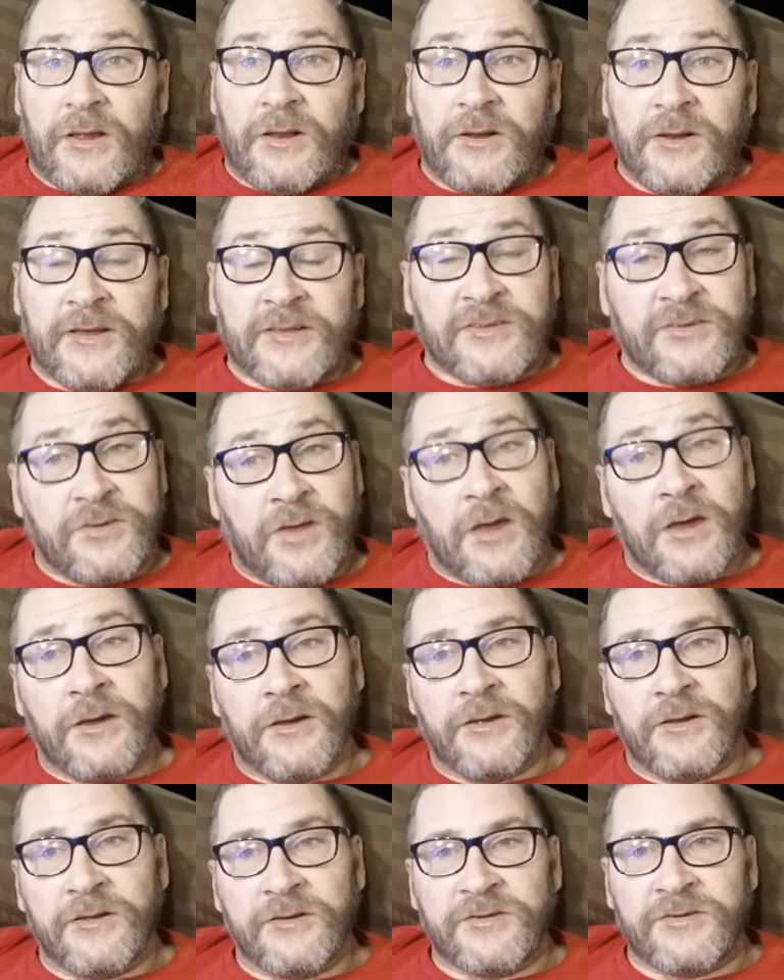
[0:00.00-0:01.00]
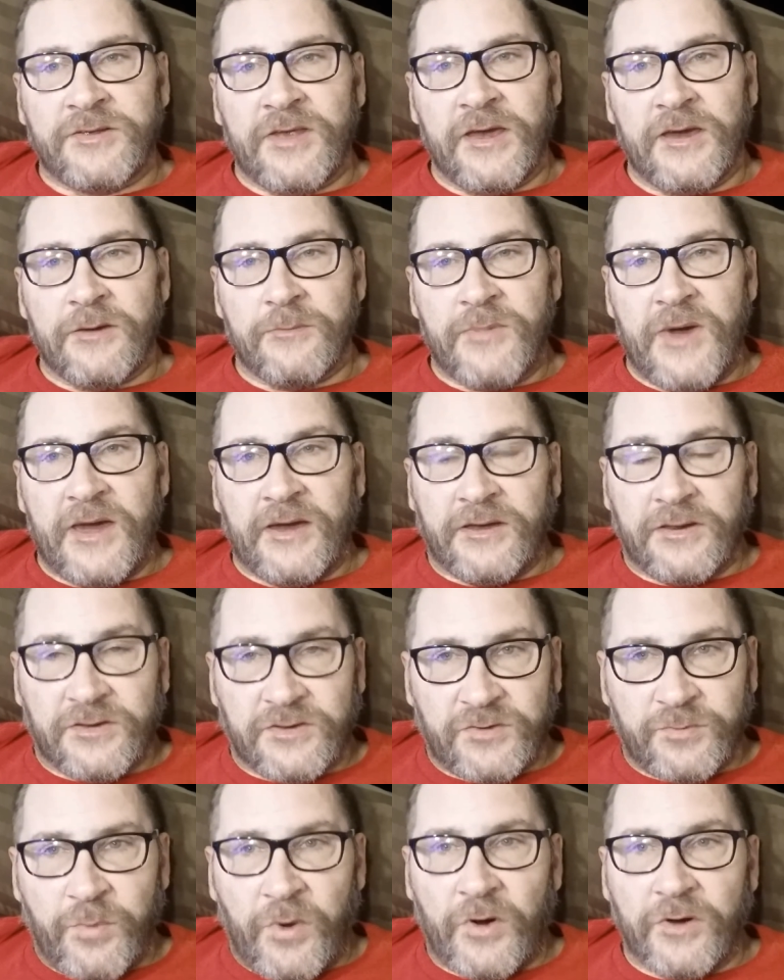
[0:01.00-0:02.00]
let's take it back in
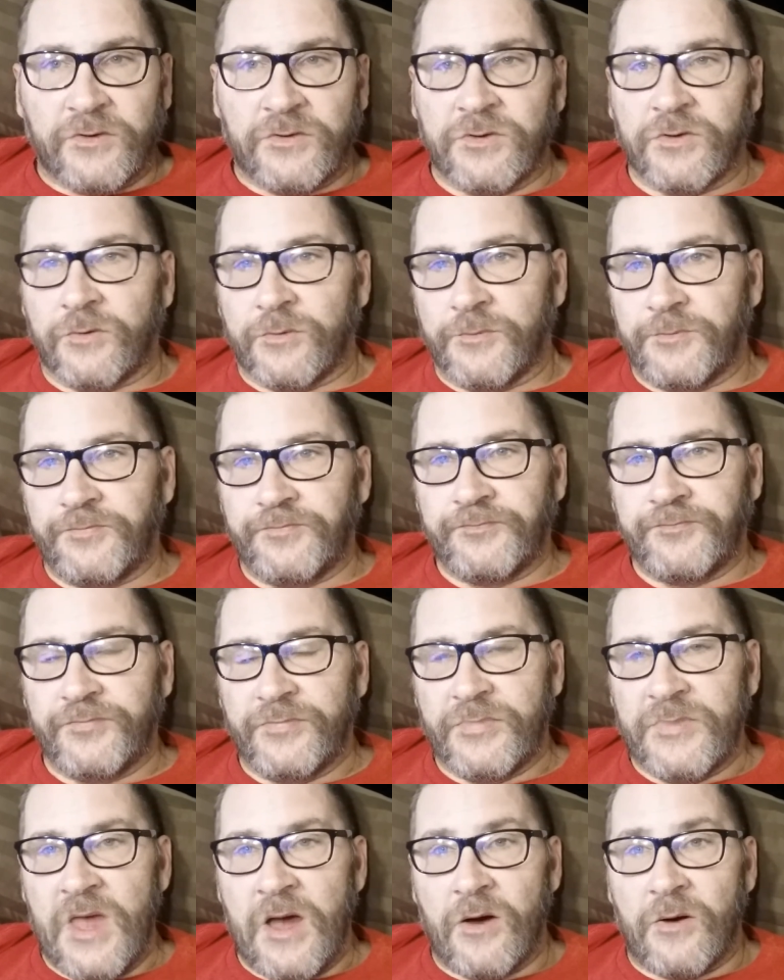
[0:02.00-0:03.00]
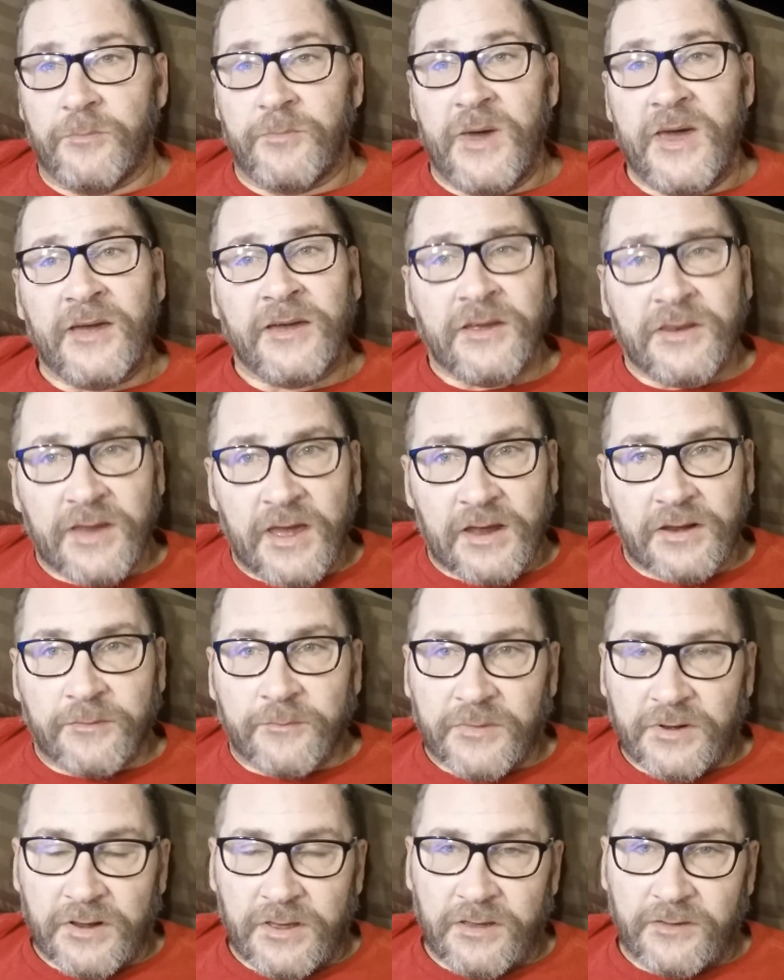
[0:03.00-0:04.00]
this part 2. Now, back in
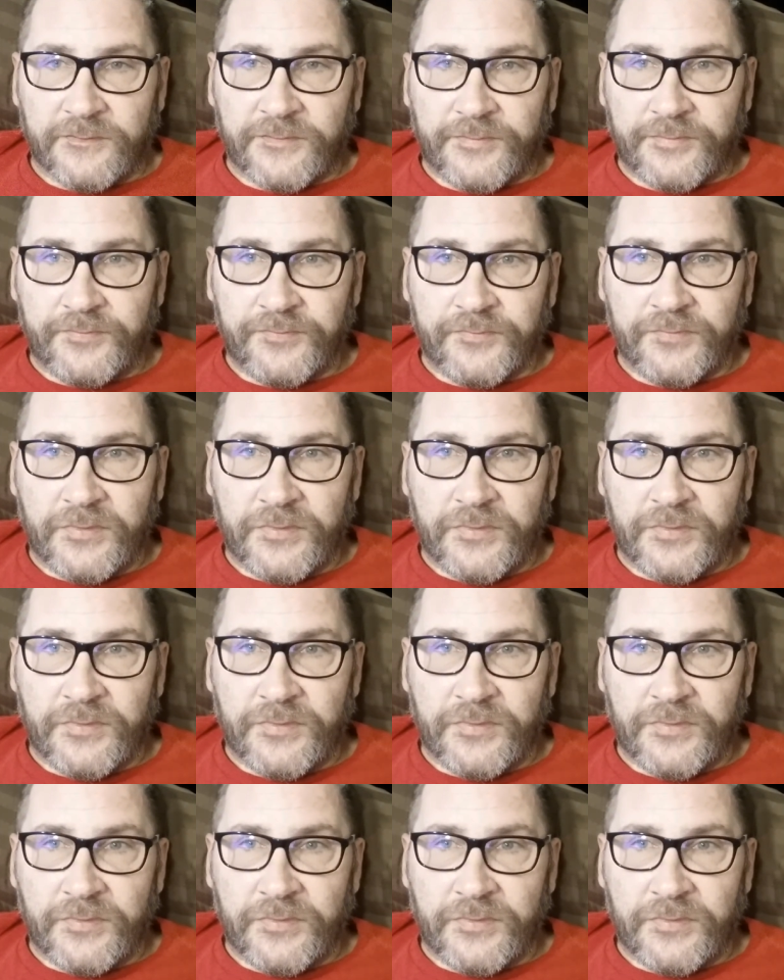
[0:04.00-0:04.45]
Adam and Eve.